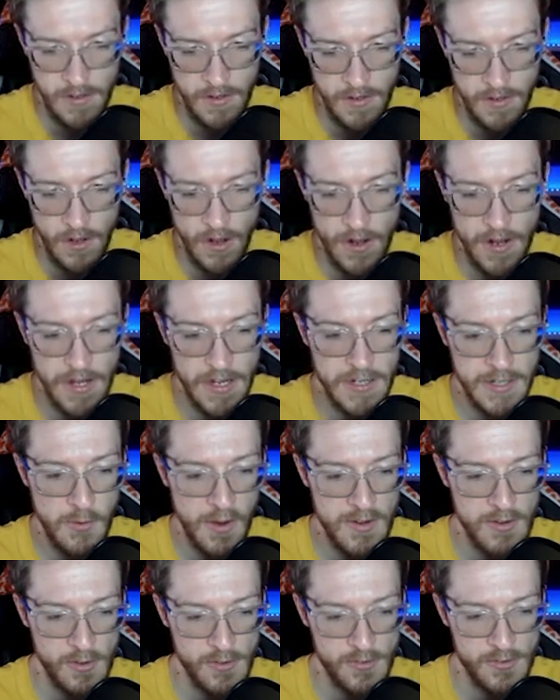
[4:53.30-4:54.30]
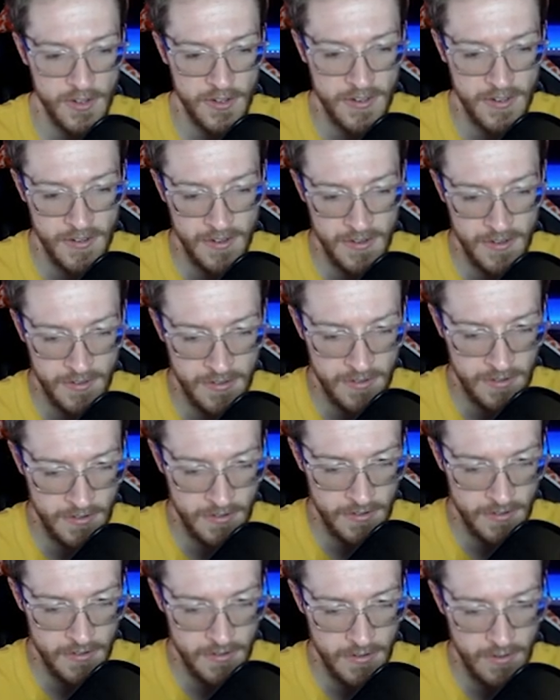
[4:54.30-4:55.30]
Hey, Dwayne Johnson.
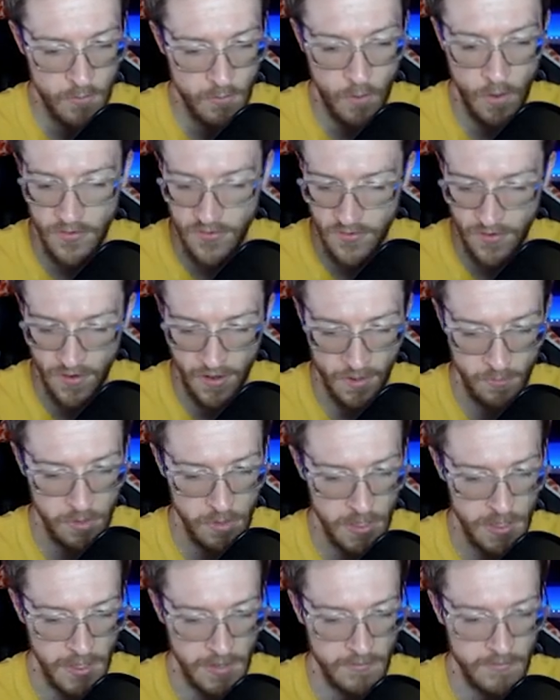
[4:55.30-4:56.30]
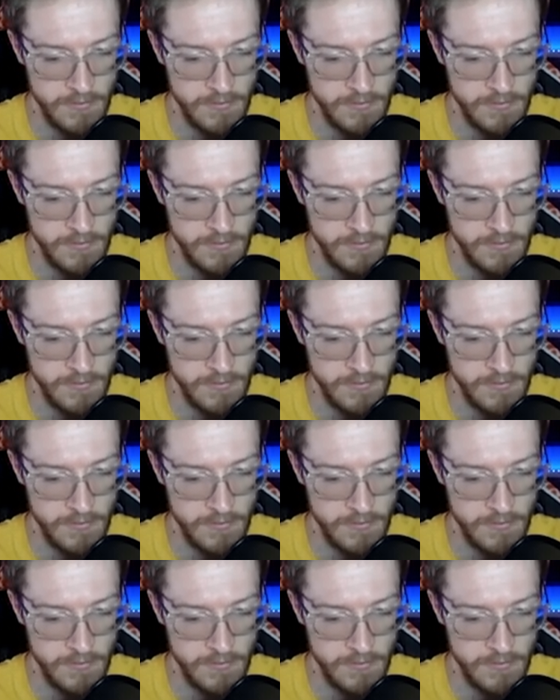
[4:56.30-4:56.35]
1 star, brilliant.